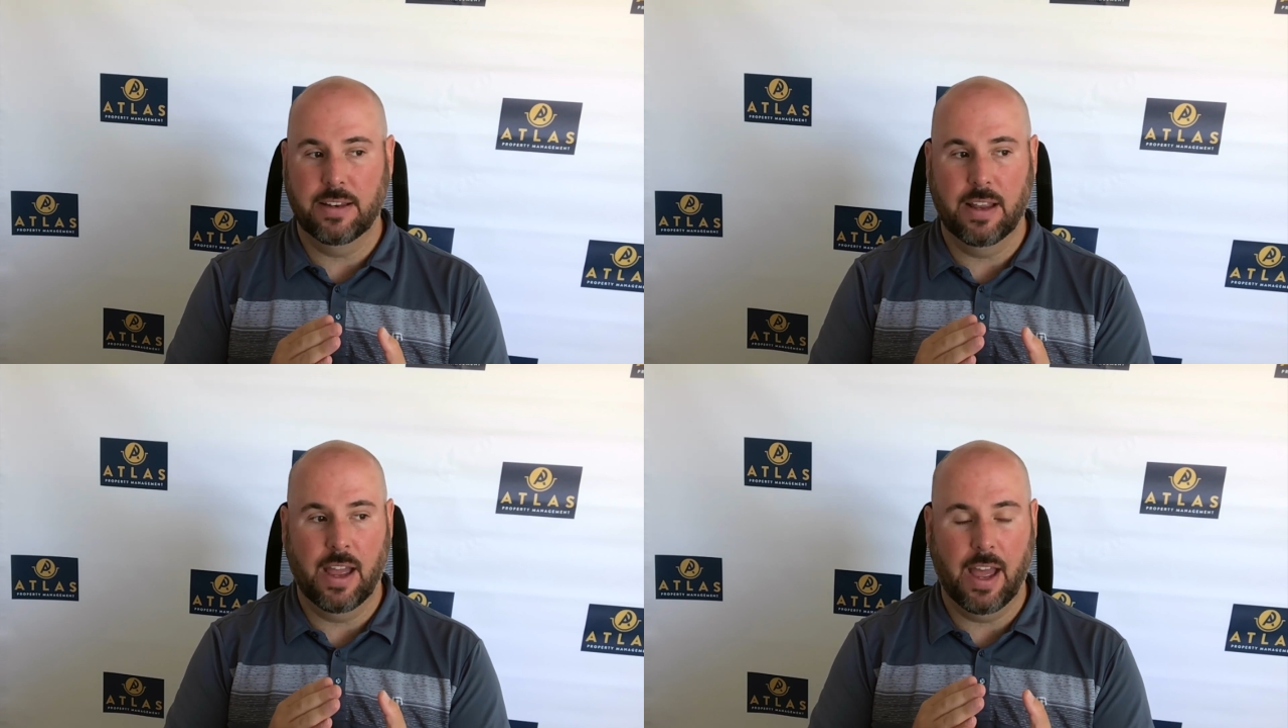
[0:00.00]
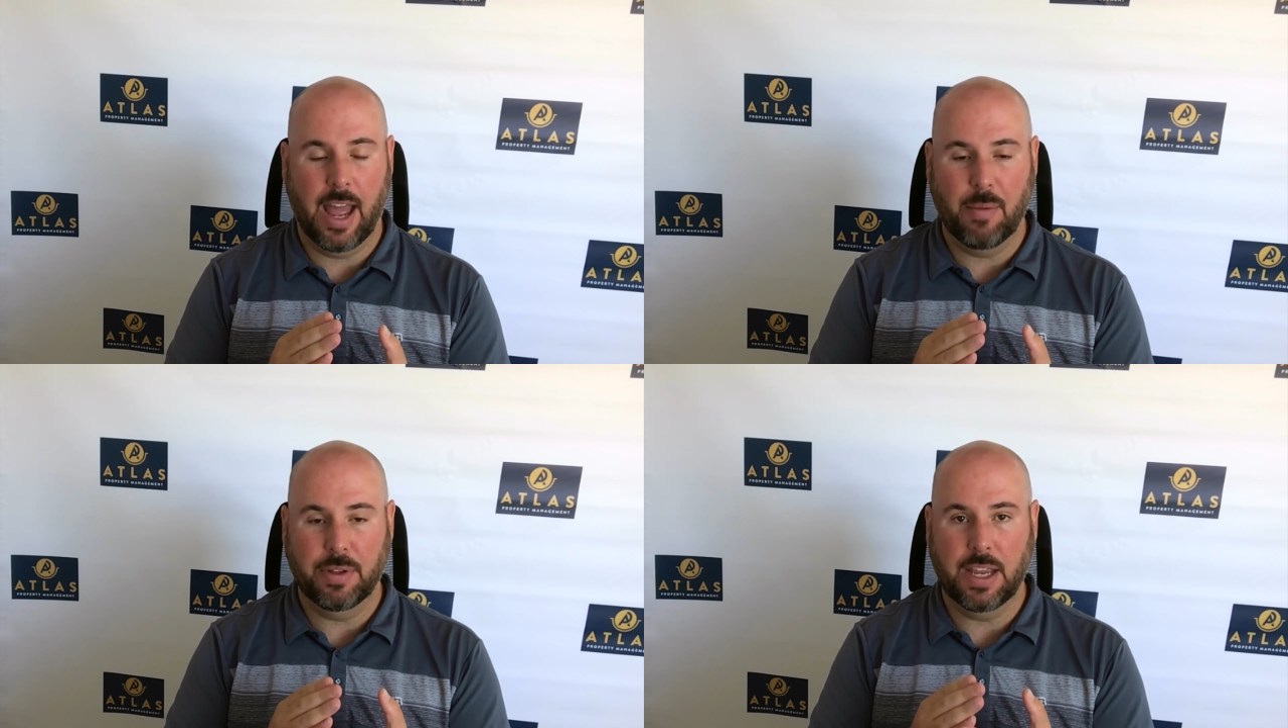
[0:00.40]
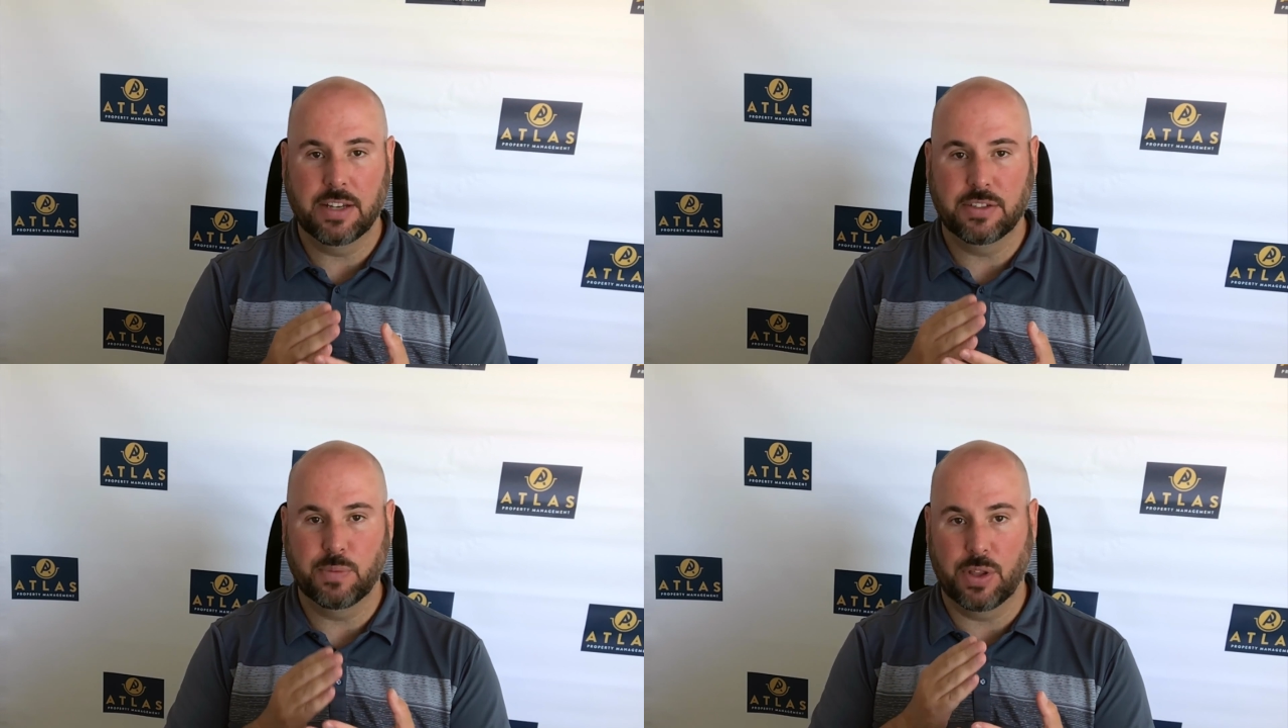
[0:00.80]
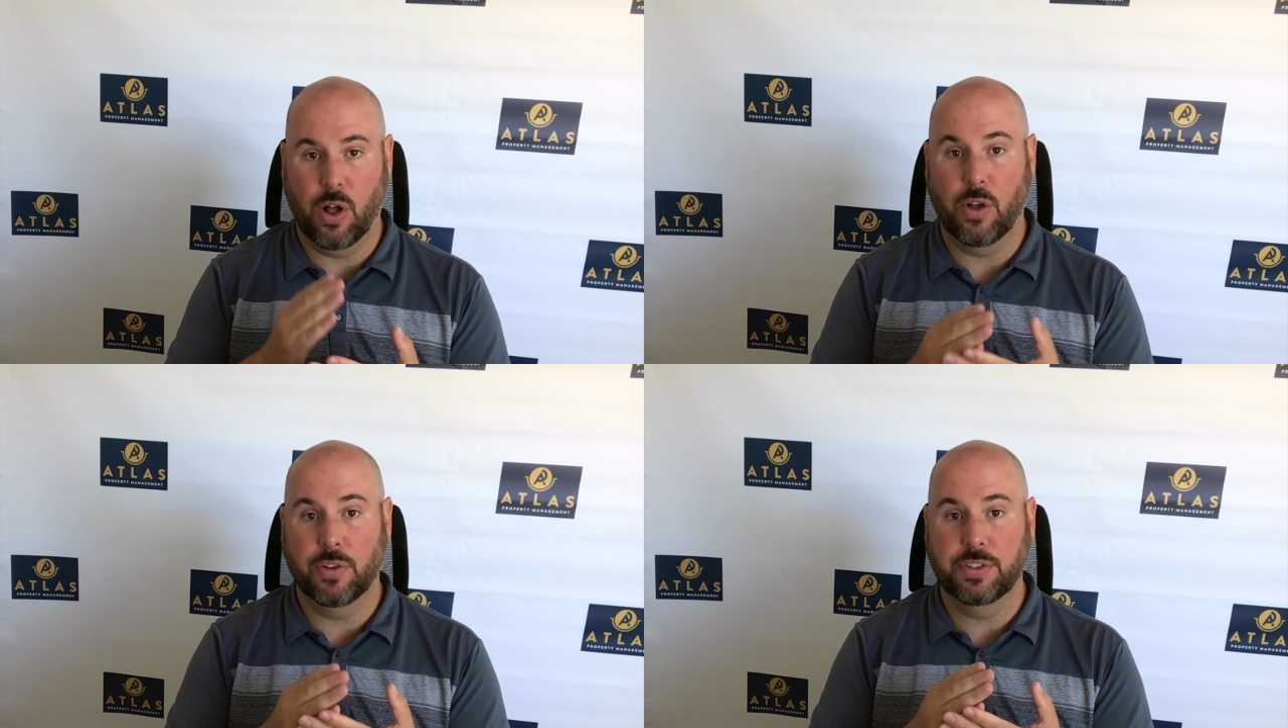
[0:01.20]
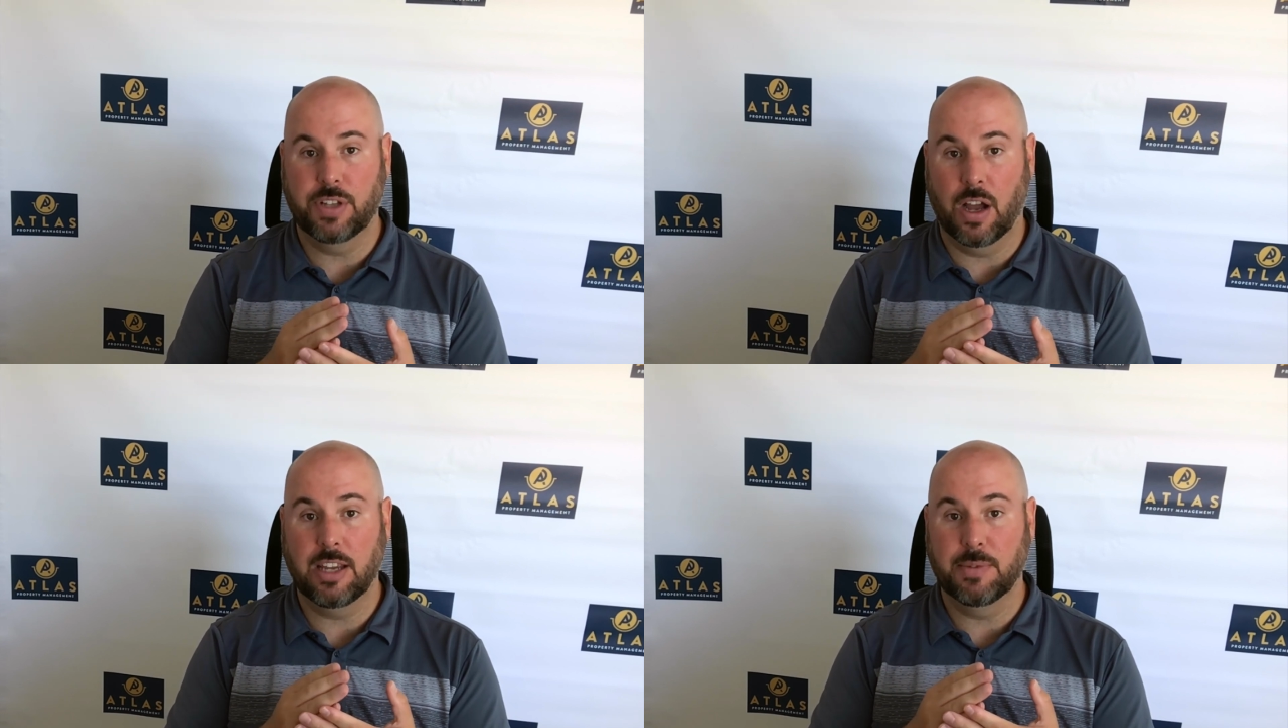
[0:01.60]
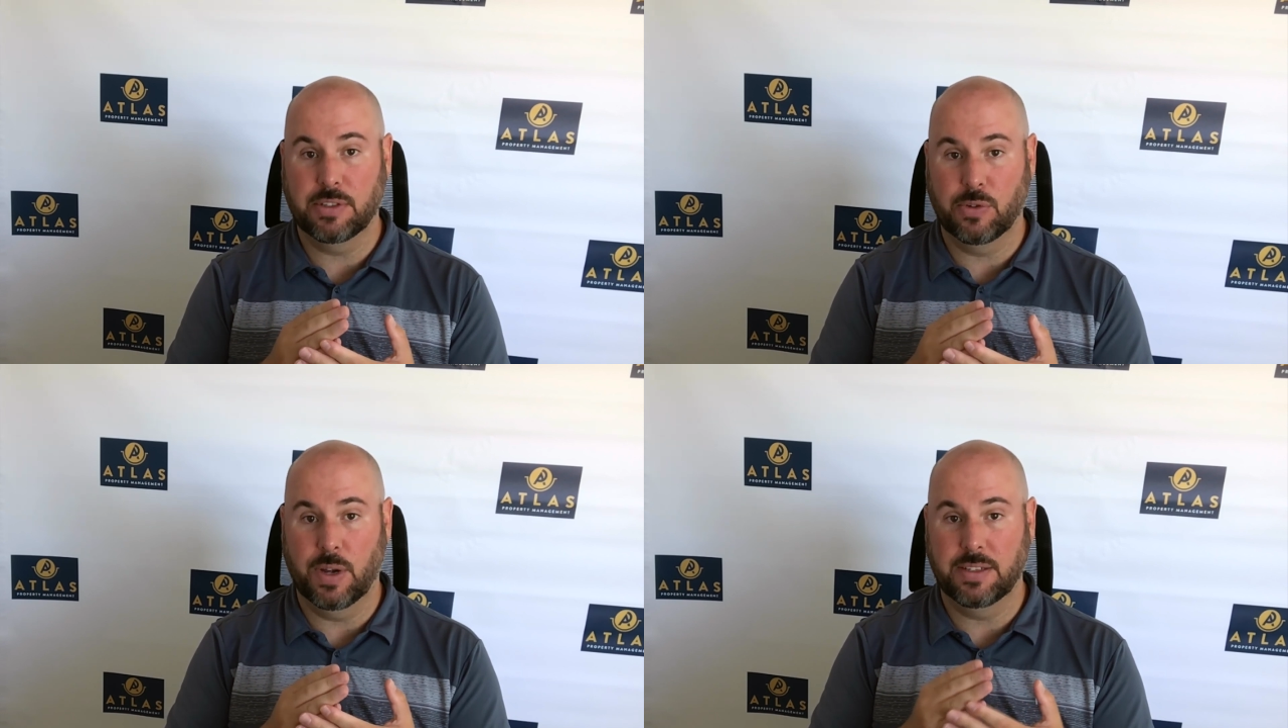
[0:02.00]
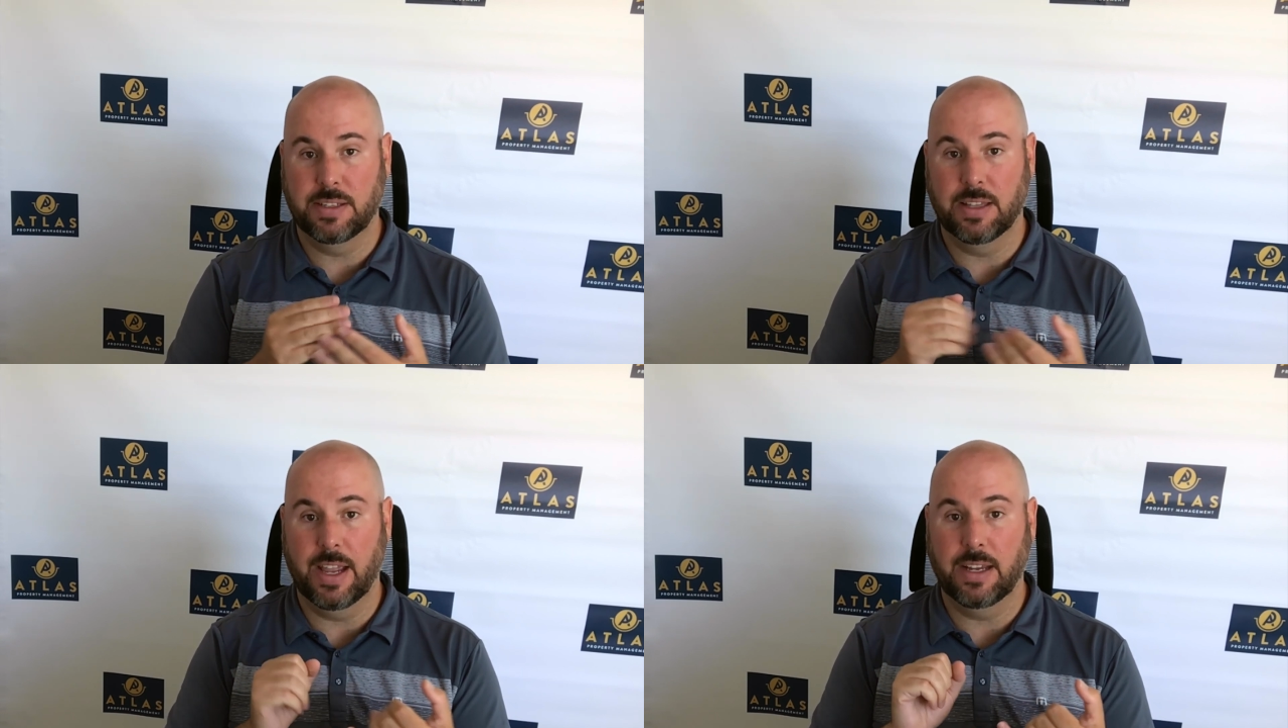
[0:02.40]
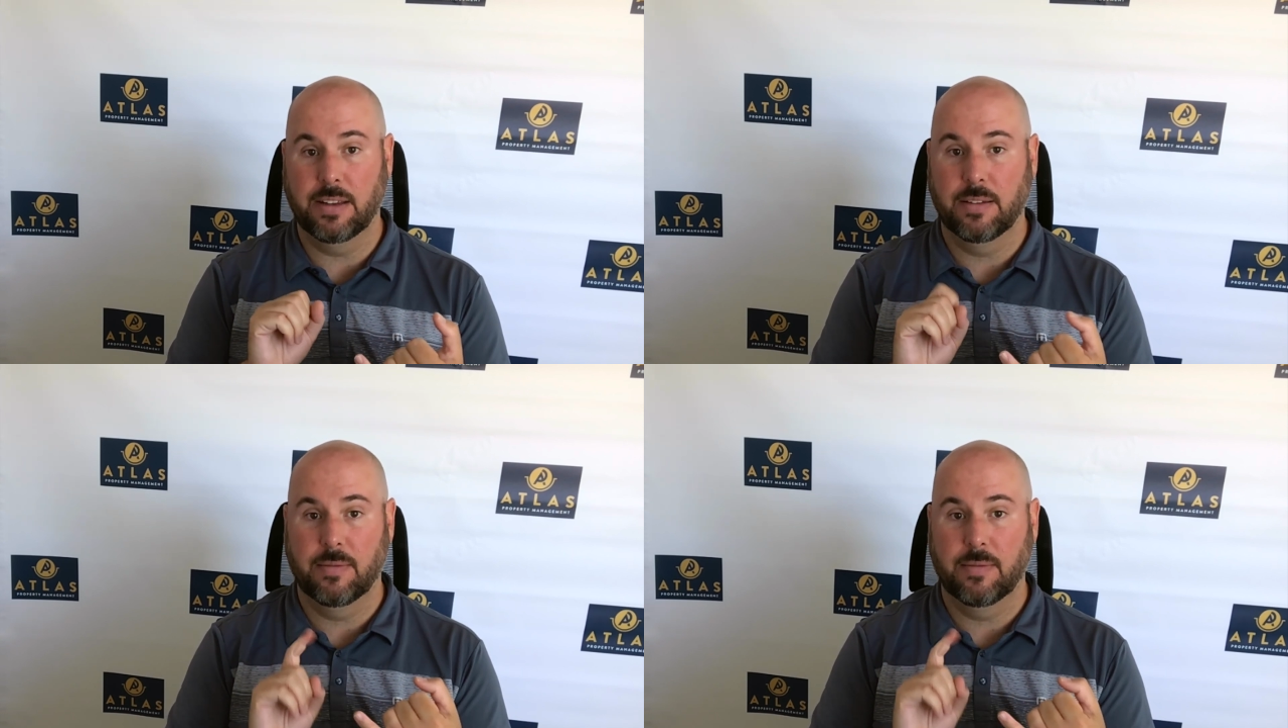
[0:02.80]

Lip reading: applications with all documents requested, like